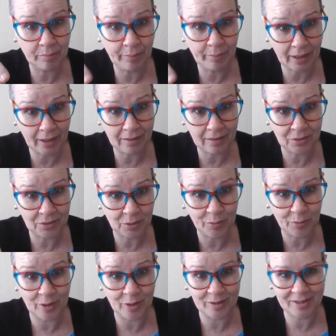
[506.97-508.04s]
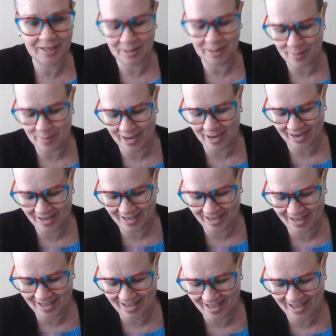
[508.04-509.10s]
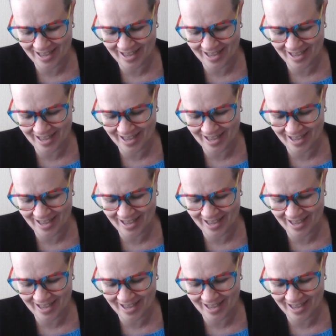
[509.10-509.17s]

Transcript: and back out your project bag.